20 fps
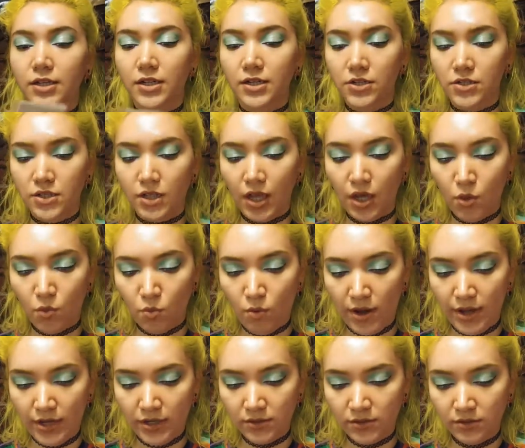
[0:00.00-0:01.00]
It is a
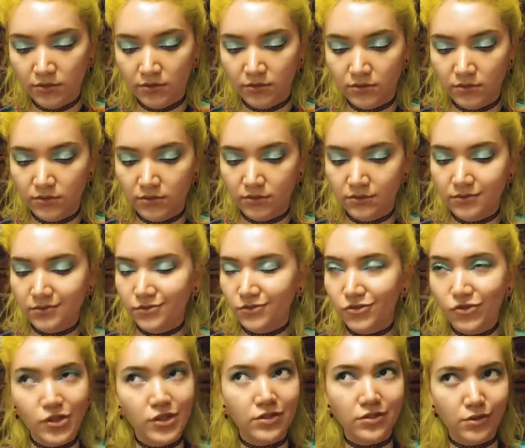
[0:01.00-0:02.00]
white
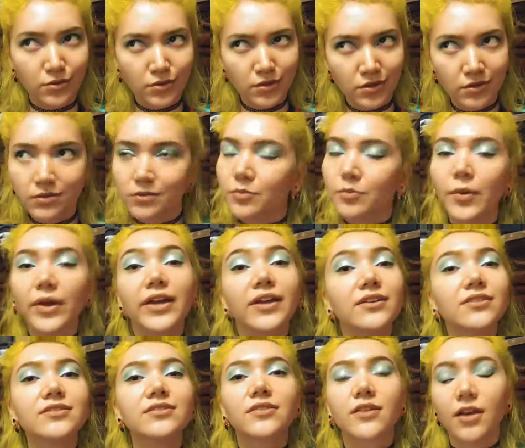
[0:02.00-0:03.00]
translucent
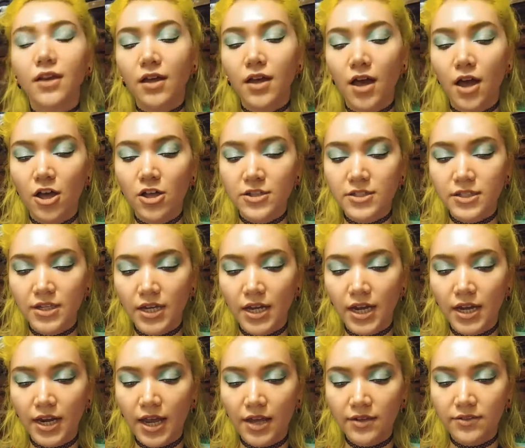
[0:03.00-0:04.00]
base, I'll
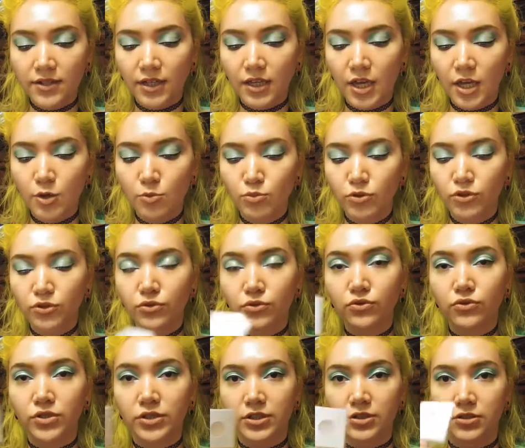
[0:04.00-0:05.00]
say, and it has like a
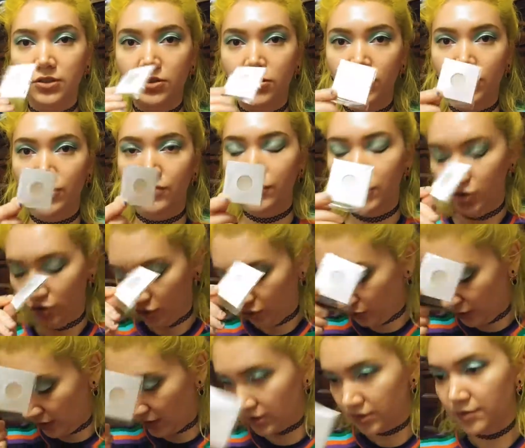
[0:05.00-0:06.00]
blue-green shift
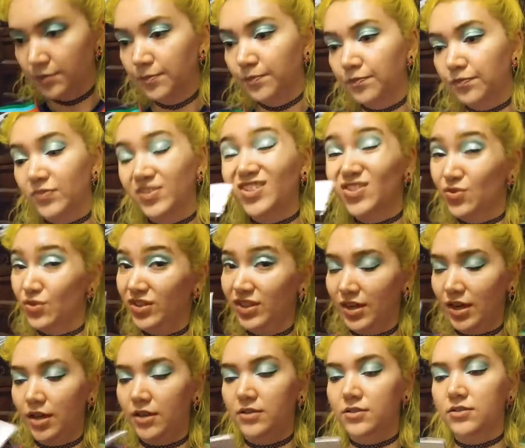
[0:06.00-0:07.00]
to it. It's
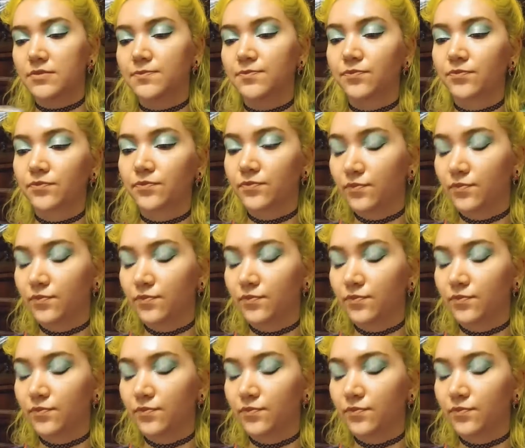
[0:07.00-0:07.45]
really nice.